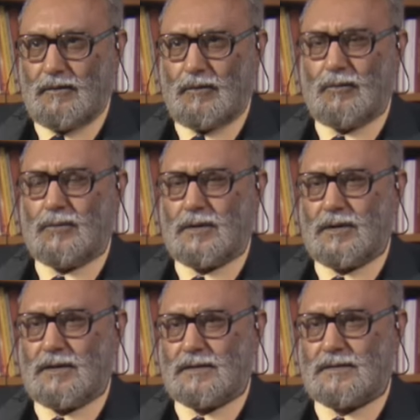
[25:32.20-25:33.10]
Oh,
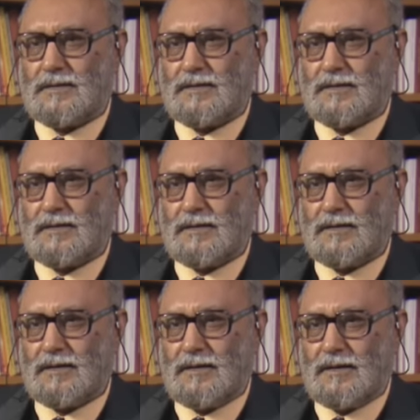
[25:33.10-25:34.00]
yes.
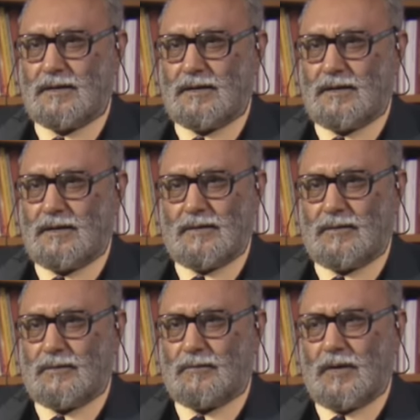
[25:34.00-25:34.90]

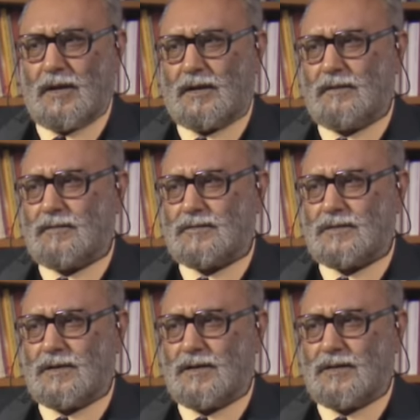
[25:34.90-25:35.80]
Well, those
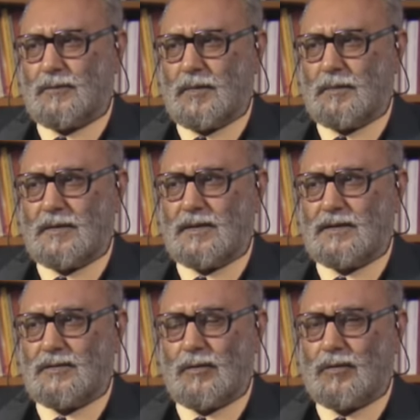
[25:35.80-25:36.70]
people
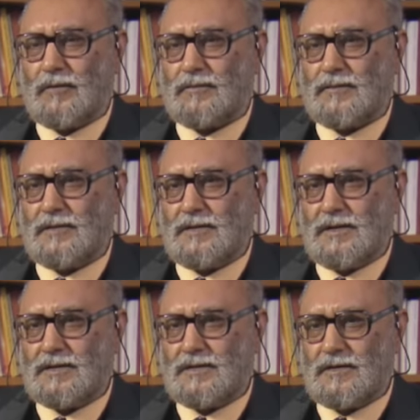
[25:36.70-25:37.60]
didn't talk of
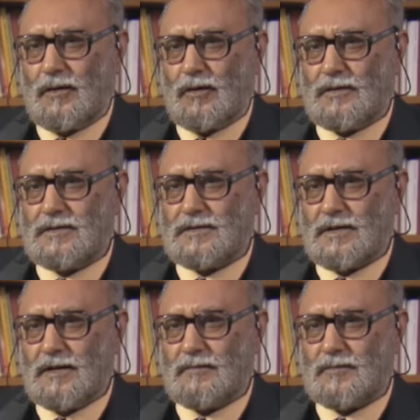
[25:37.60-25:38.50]
this. All these
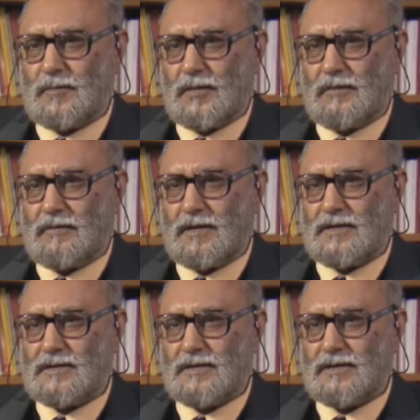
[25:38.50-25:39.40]
terms,
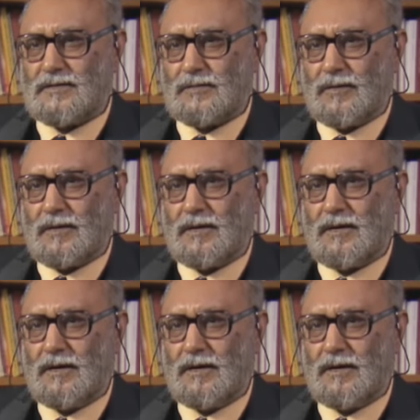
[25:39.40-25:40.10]
proliferation and so on,